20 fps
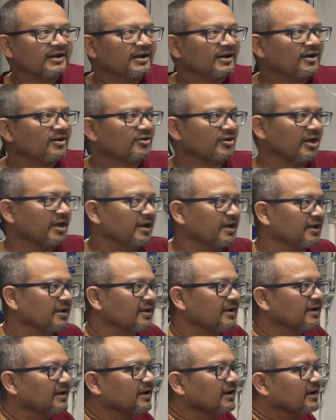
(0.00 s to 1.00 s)
Okay.
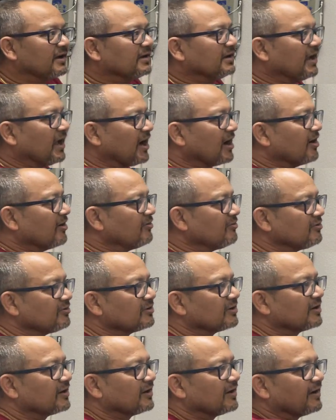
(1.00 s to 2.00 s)
Now,
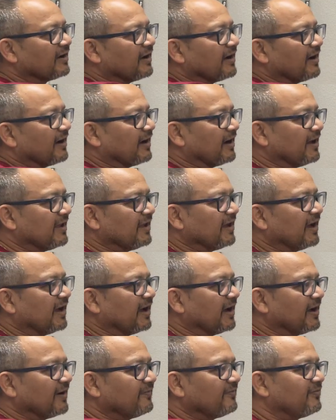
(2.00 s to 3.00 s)
I
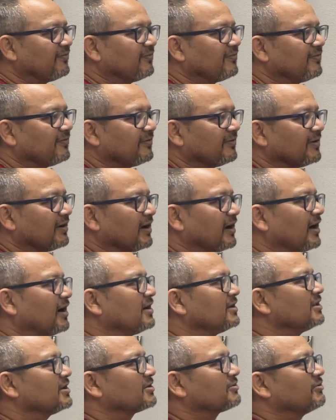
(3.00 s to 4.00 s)
have
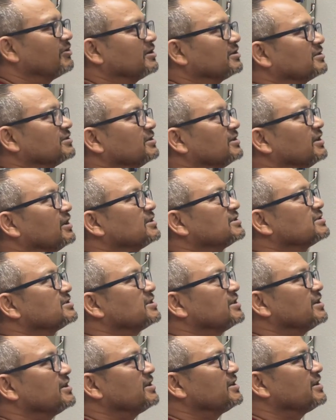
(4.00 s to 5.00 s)
another question. Let's
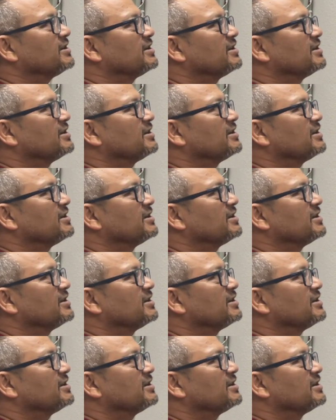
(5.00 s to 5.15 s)
say,